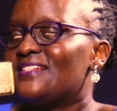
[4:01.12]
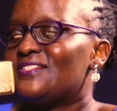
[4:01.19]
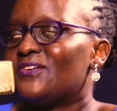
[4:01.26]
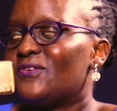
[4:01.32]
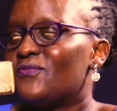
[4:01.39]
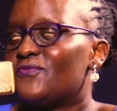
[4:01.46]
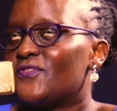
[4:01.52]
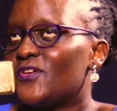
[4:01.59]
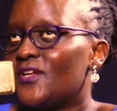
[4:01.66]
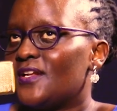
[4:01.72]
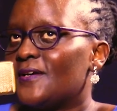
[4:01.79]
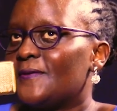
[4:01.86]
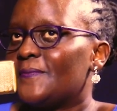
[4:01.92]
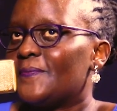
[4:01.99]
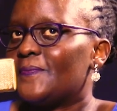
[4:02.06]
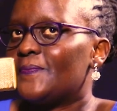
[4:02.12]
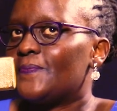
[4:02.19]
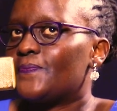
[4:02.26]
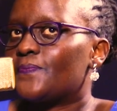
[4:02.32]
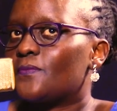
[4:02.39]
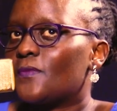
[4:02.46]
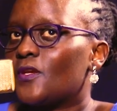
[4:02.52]
So, Phiona,
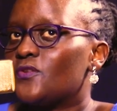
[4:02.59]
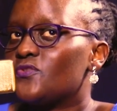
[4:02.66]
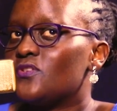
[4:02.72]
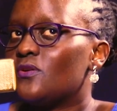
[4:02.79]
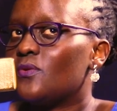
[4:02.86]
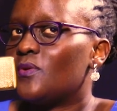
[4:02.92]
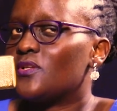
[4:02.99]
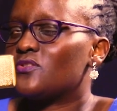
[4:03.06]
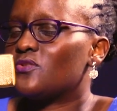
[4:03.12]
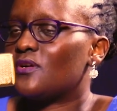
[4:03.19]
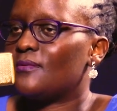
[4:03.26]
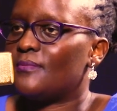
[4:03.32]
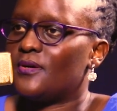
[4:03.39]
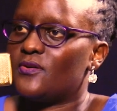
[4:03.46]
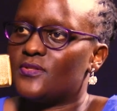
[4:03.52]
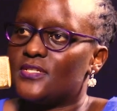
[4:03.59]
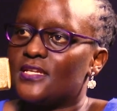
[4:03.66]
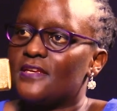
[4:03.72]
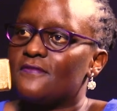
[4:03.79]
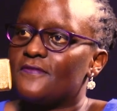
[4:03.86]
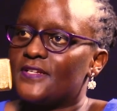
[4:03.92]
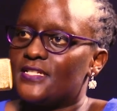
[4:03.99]
today we want to talk about
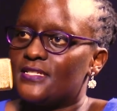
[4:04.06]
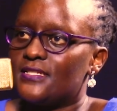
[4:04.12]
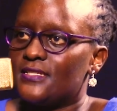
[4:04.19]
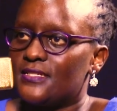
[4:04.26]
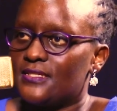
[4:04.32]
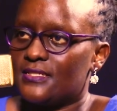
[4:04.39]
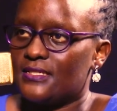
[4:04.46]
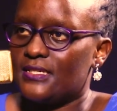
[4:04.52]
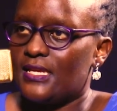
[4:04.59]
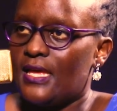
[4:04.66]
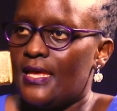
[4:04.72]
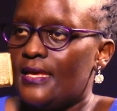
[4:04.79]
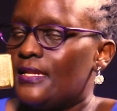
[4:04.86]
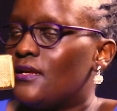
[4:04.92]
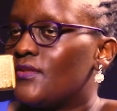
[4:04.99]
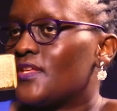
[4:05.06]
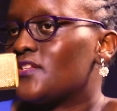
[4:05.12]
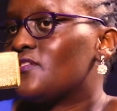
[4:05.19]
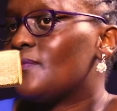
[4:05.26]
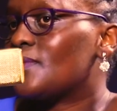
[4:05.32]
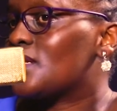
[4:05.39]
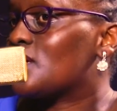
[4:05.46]
infertility. Now, there are
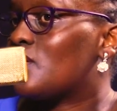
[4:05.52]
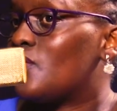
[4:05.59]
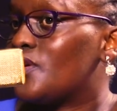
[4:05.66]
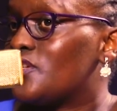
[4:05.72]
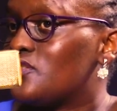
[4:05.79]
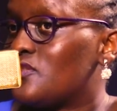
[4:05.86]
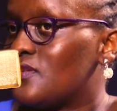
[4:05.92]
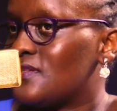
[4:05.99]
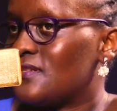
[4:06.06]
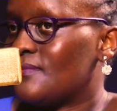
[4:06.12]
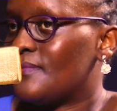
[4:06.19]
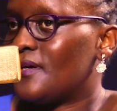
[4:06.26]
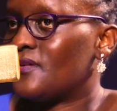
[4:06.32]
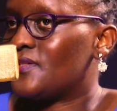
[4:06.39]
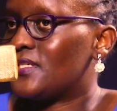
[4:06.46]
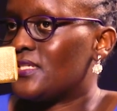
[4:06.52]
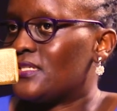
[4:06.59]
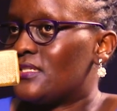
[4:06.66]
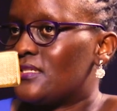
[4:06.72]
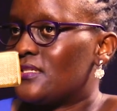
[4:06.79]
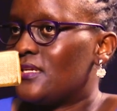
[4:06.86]
so many questions about it.